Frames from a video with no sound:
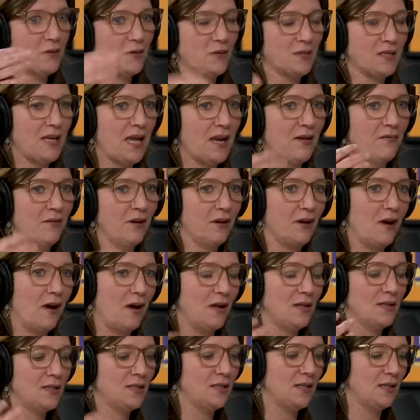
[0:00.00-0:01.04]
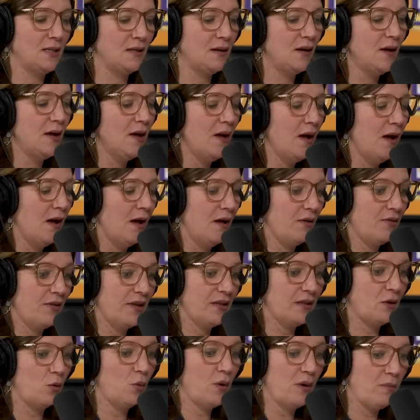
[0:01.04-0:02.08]
So it's kind of a constant
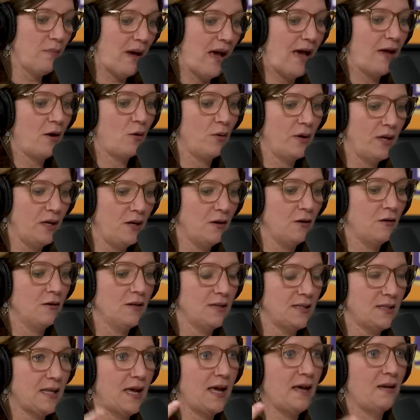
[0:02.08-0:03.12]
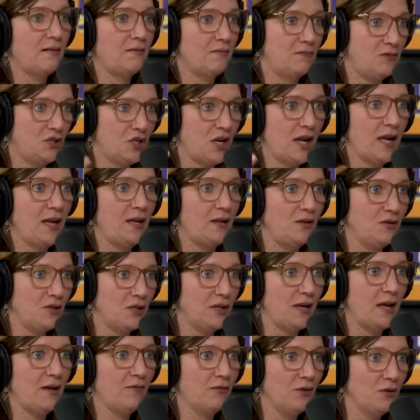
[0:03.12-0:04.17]
thing that we battle here is that change
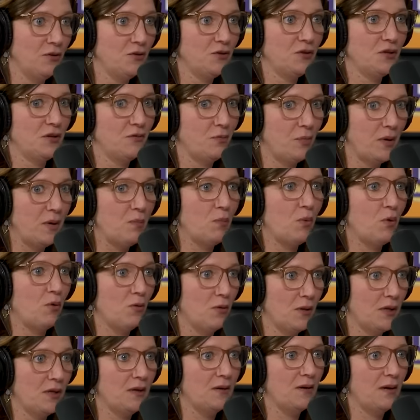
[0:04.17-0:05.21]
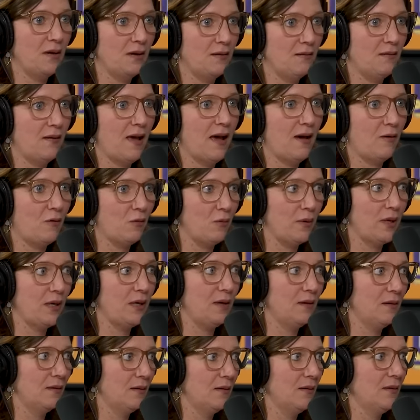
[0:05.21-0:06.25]
and evolution of people and how do
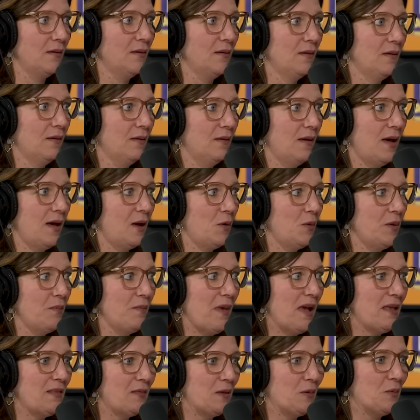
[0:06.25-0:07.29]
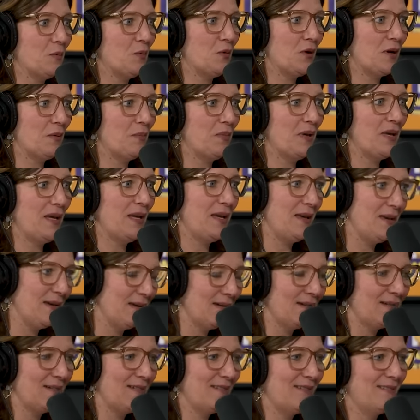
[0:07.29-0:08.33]
we make them want to be
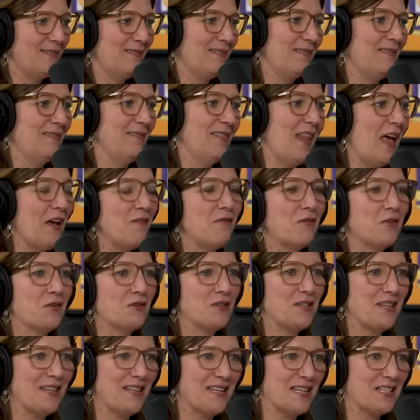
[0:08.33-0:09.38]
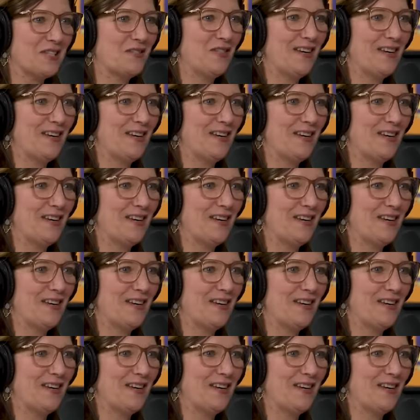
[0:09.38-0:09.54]
lifers in the